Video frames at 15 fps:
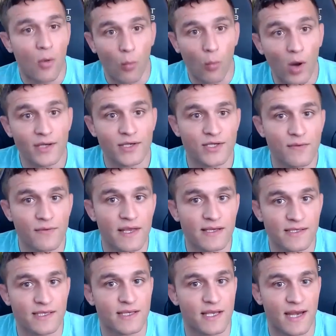One of two
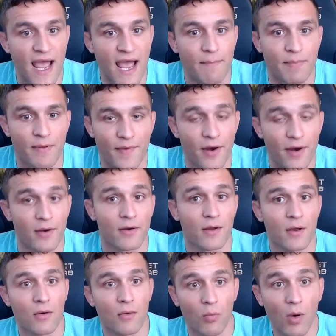things is going to happen there.
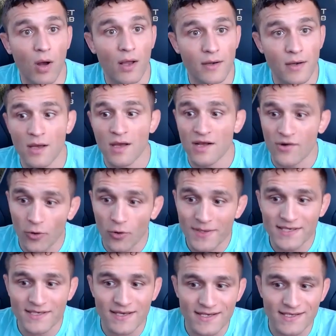One,
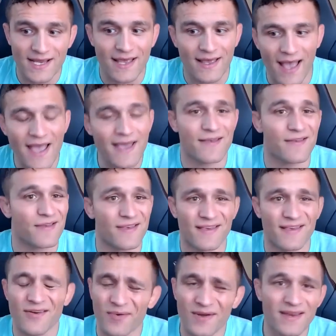Colby's going to say, hey,
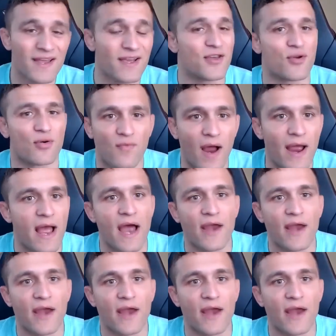you know what, Nick, you're right.